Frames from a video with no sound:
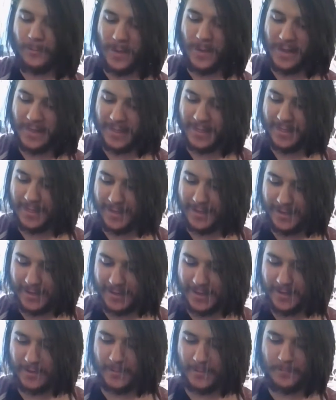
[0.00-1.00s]
my
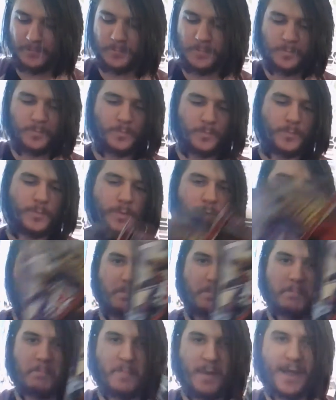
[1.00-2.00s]
thick
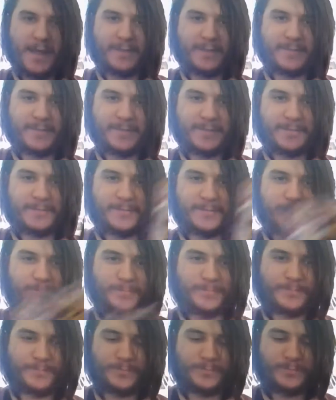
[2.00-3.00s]
mats
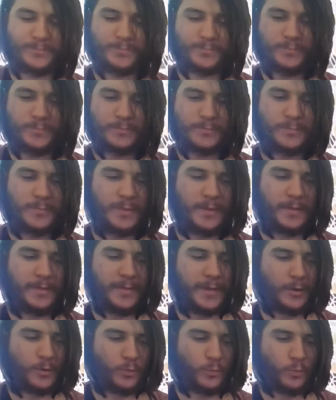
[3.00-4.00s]

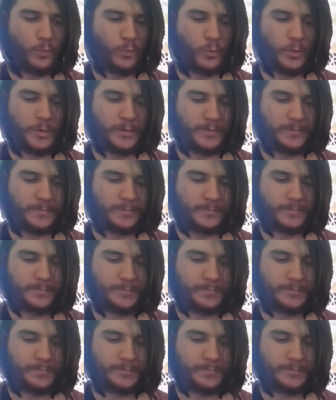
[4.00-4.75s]
that are wooden,